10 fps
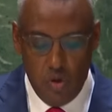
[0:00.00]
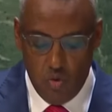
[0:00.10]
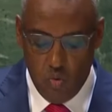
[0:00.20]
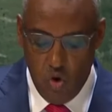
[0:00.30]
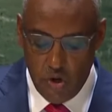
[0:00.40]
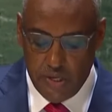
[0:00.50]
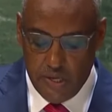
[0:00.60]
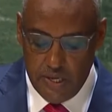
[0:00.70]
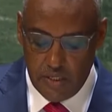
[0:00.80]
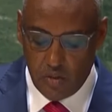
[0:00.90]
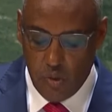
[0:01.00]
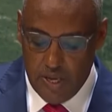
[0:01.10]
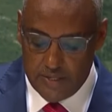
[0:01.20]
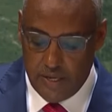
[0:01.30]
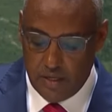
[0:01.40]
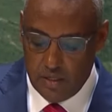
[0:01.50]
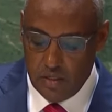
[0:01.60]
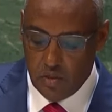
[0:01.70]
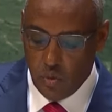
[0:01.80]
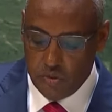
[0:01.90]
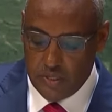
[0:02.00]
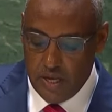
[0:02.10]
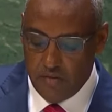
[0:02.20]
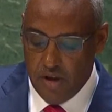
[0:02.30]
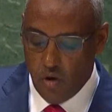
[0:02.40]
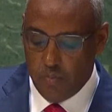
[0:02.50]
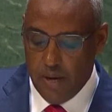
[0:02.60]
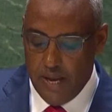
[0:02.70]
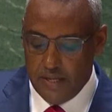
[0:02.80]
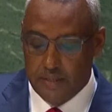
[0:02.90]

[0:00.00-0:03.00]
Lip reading: working together to serve our planet